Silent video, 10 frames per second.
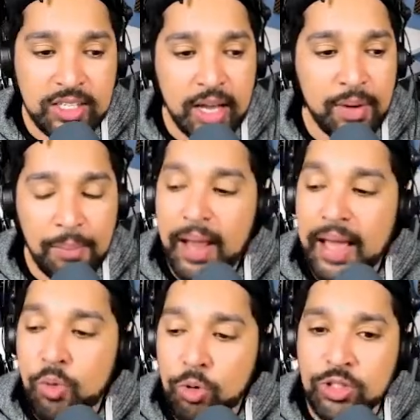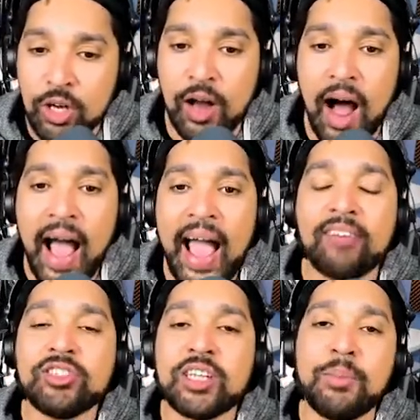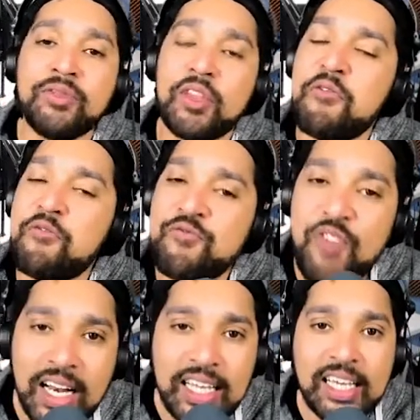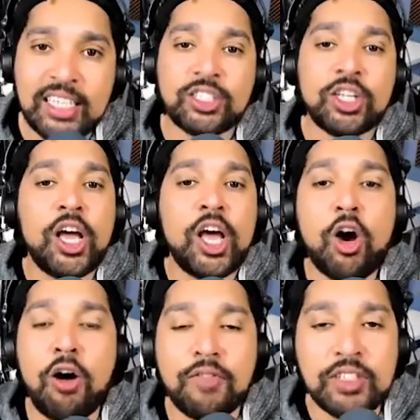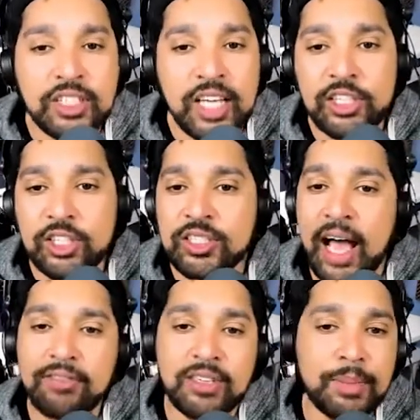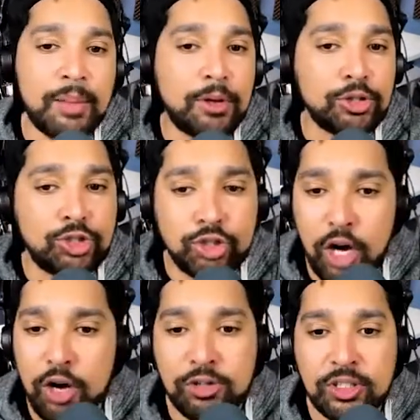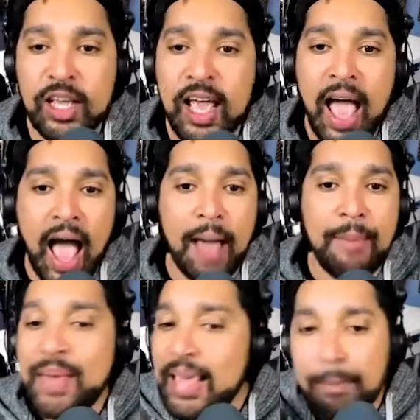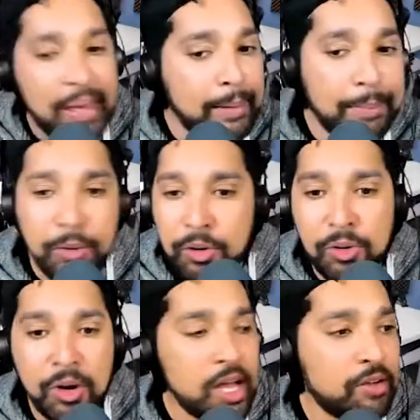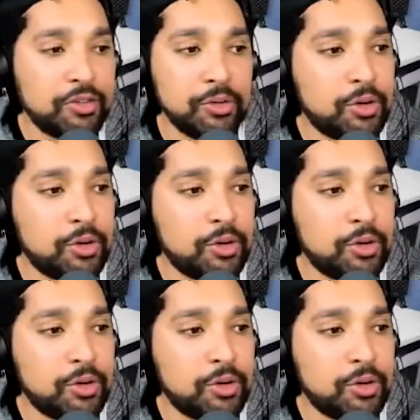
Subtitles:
when I'm playing Warzone, I have some of the funniest conversations. I have some of the most jokes. I meet people through,